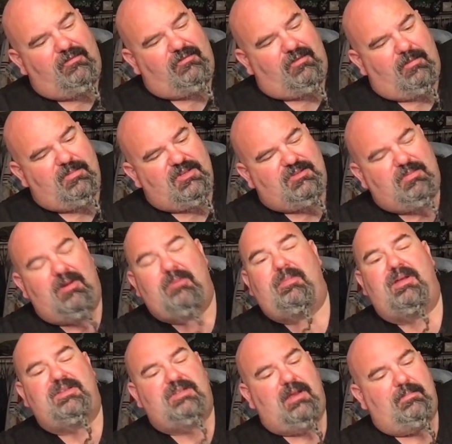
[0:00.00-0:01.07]
from the
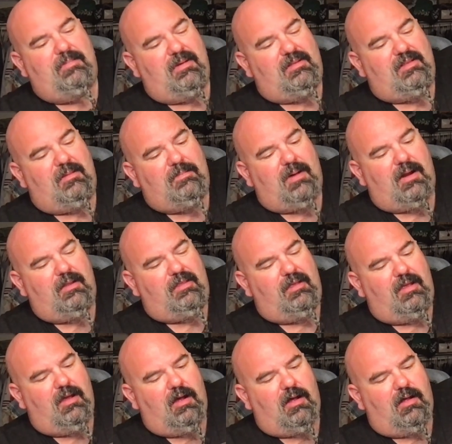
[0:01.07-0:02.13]
spinnerbaits I picked up out of
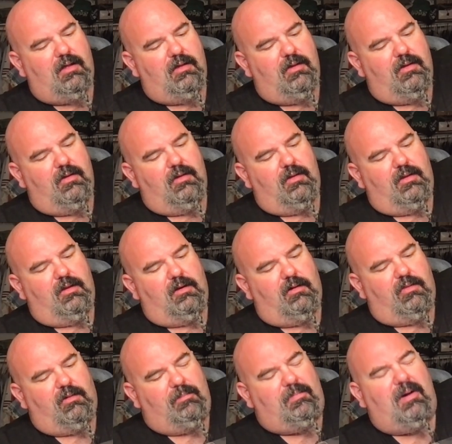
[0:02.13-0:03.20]
the, the
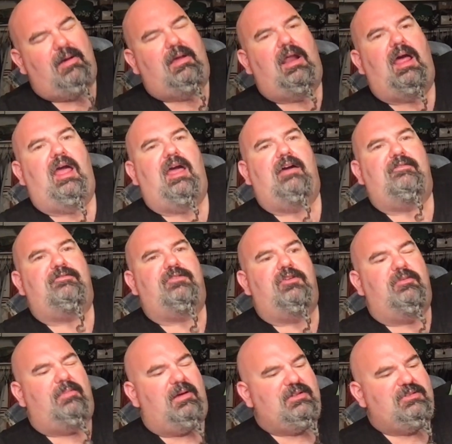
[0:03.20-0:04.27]
$1.50,
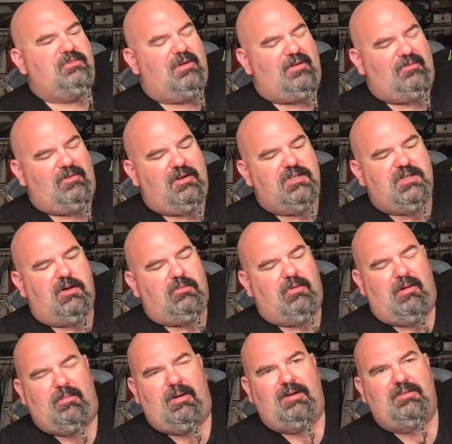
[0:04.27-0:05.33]
$2, whatever it is at
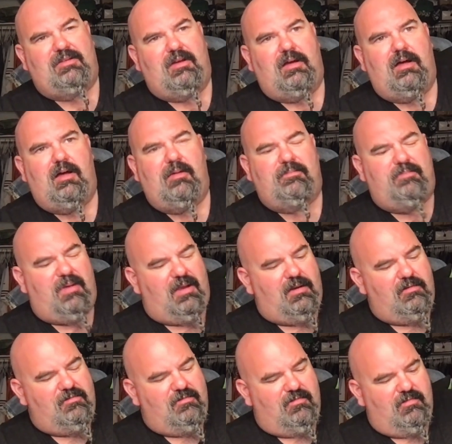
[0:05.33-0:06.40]
Walmart bin.
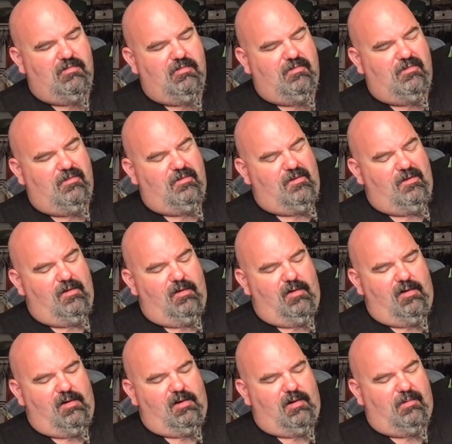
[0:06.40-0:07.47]

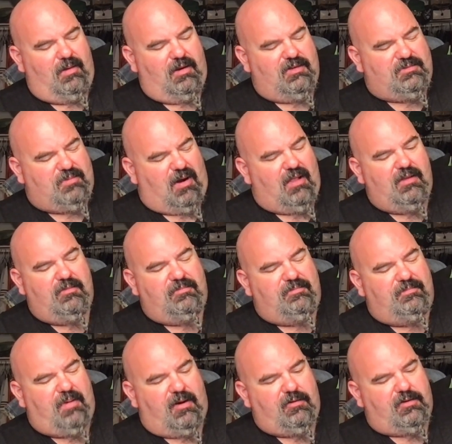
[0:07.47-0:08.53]
I mean, it's probably
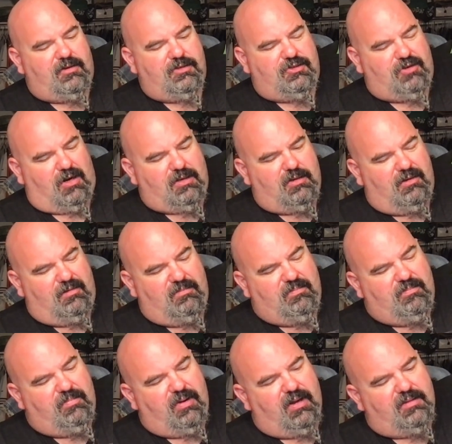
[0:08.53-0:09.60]
better constructed,
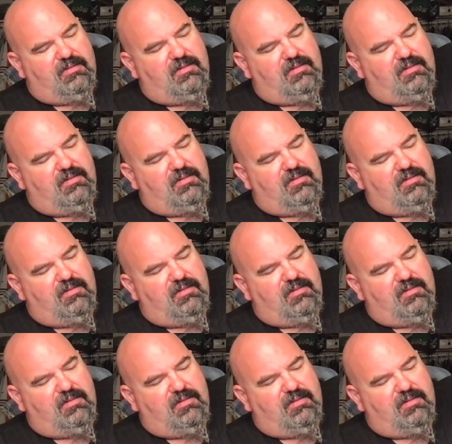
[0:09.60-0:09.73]
but